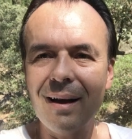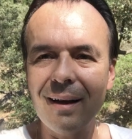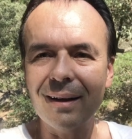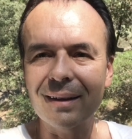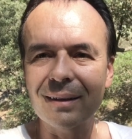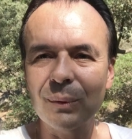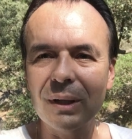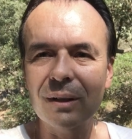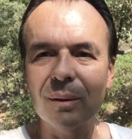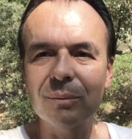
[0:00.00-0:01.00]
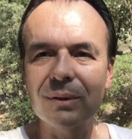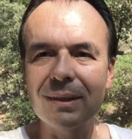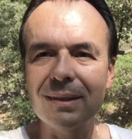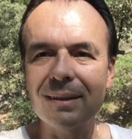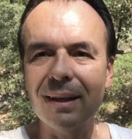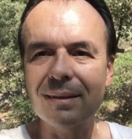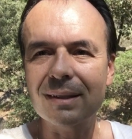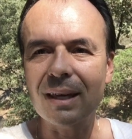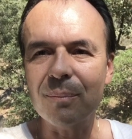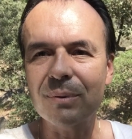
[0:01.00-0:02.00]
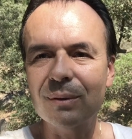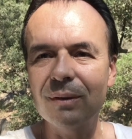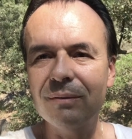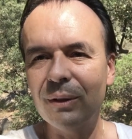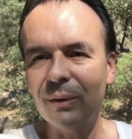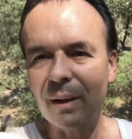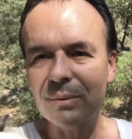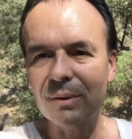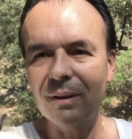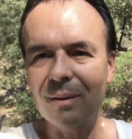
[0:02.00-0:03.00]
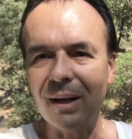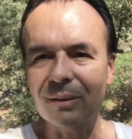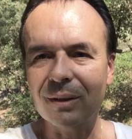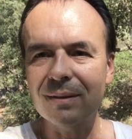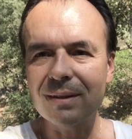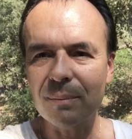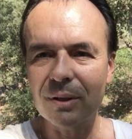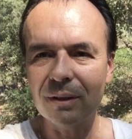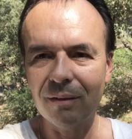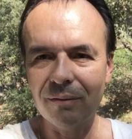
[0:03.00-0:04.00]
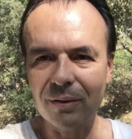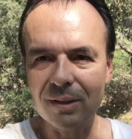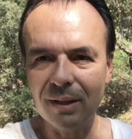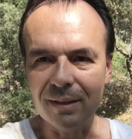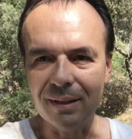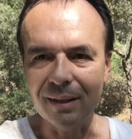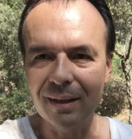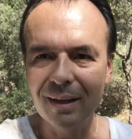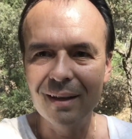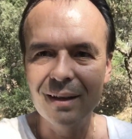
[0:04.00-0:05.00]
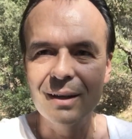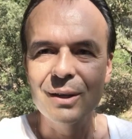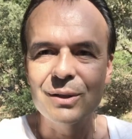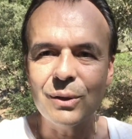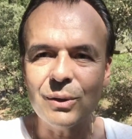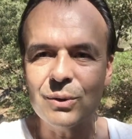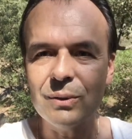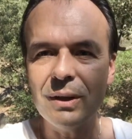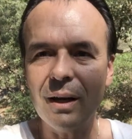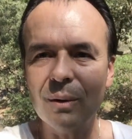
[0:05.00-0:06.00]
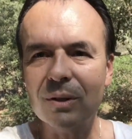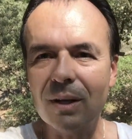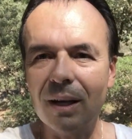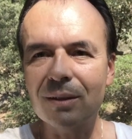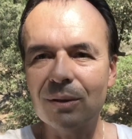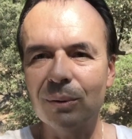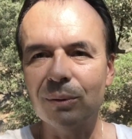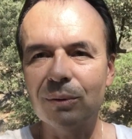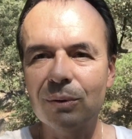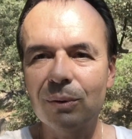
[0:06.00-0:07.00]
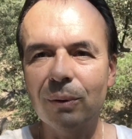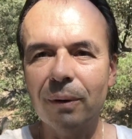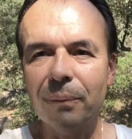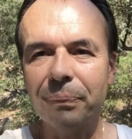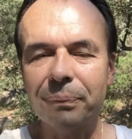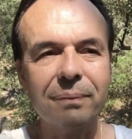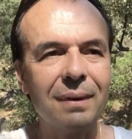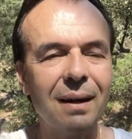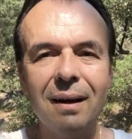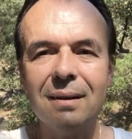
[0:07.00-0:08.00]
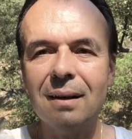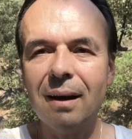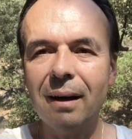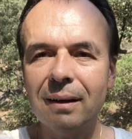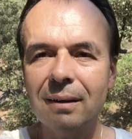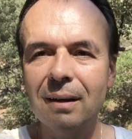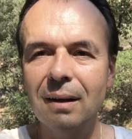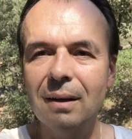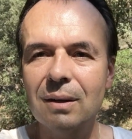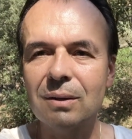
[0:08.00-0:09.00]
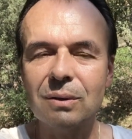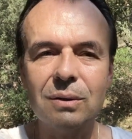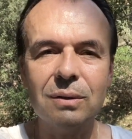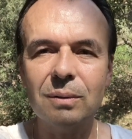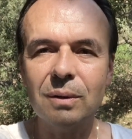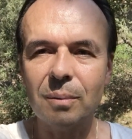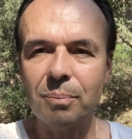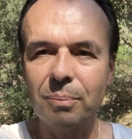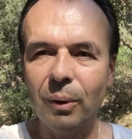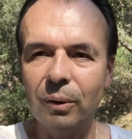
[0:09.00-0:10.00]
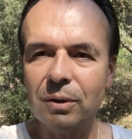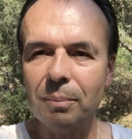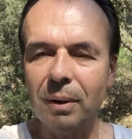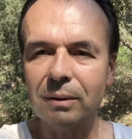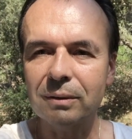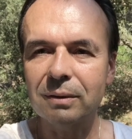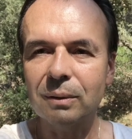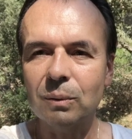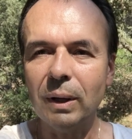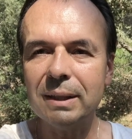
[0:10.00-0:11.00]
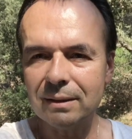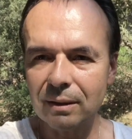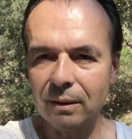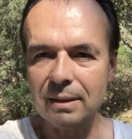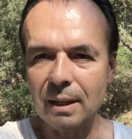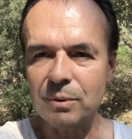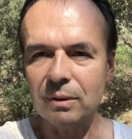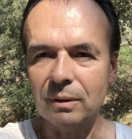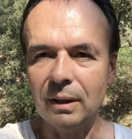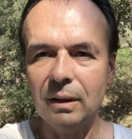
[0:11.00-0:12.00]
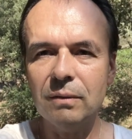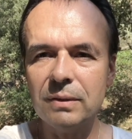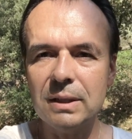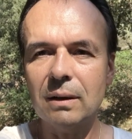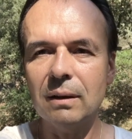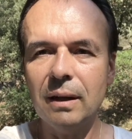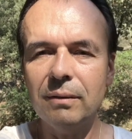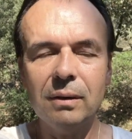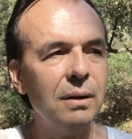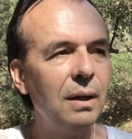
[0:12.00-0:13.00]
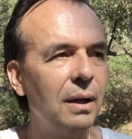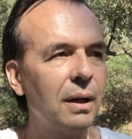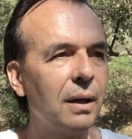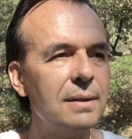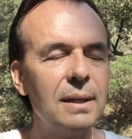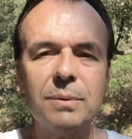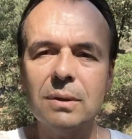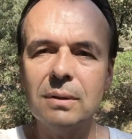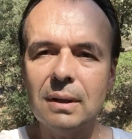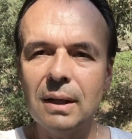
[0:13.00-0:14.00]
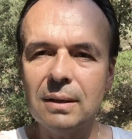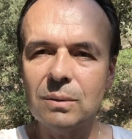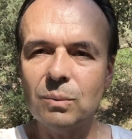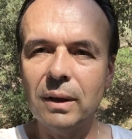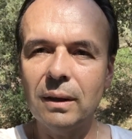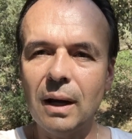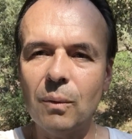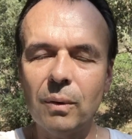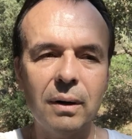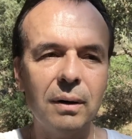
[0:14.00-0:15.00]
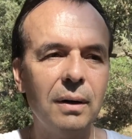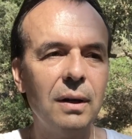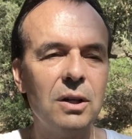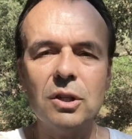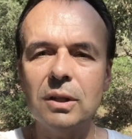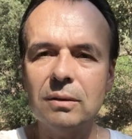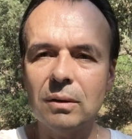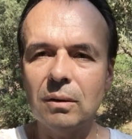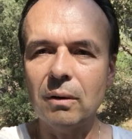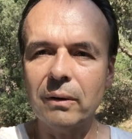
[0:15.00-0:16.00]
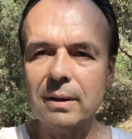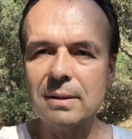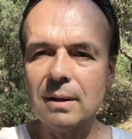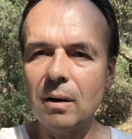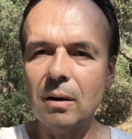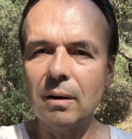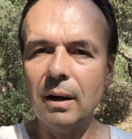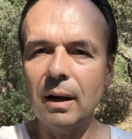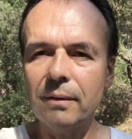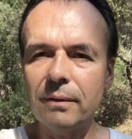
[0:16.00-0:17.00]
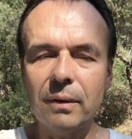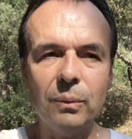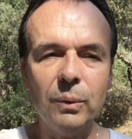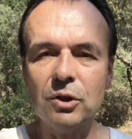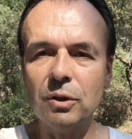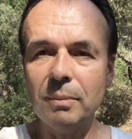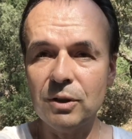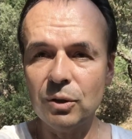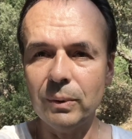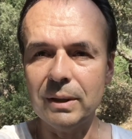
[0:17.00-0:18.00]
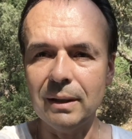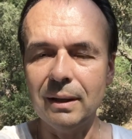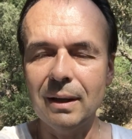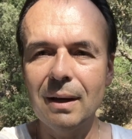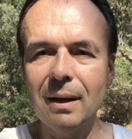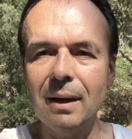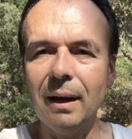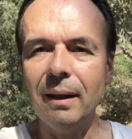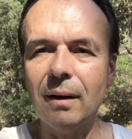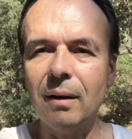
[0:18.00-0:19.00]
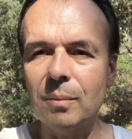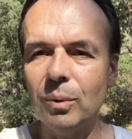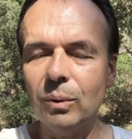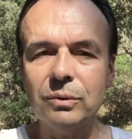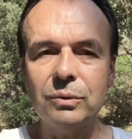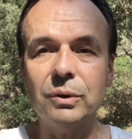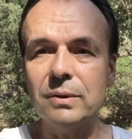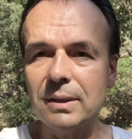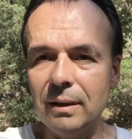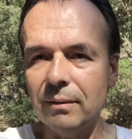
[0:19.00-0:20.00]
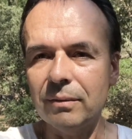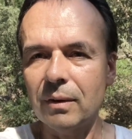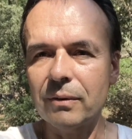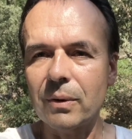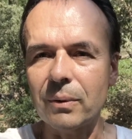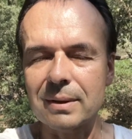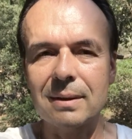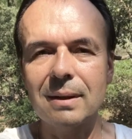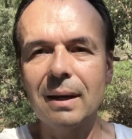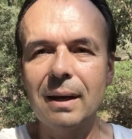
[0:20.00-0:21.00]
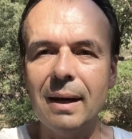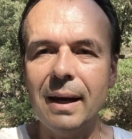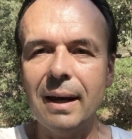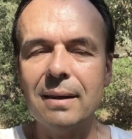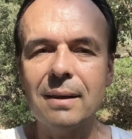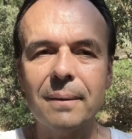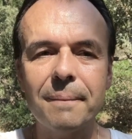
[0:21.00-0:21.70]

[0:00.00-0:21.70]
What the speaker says: Hi and welcome to this 10th video capsule about conception and fertility. So today I would like to underline a certain point about what is conception. In the physical level, conception is when our genital organs have reached maturity and are able to conceive, of course. And